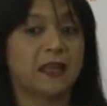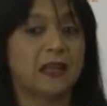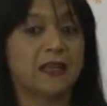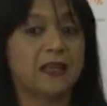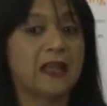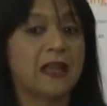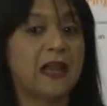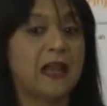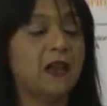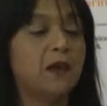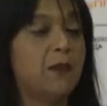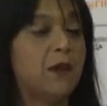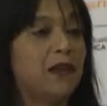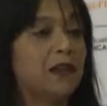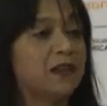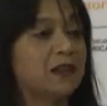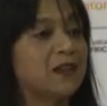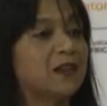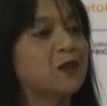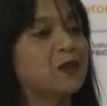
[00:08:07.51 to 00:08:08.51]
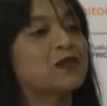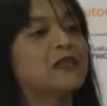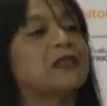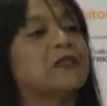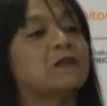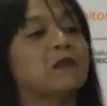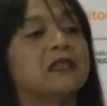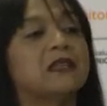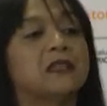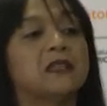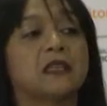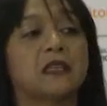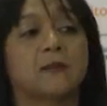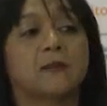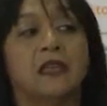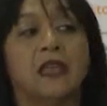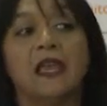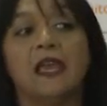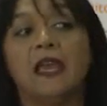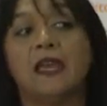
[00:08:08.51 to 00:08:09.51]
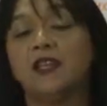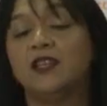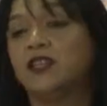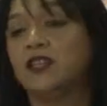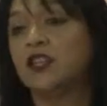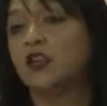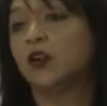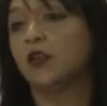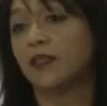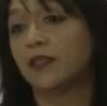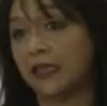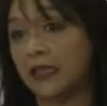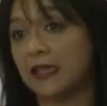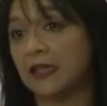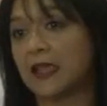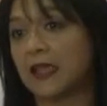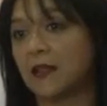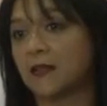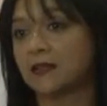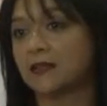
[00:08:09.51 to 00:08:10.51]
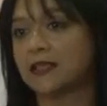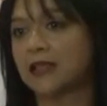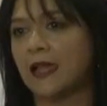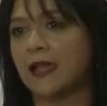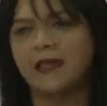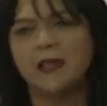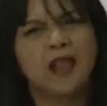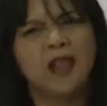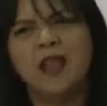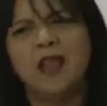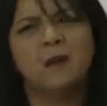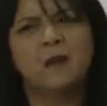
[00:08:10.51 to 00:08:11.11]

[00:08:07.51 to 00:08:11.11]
they cry about this because it messes up their aging on their account side.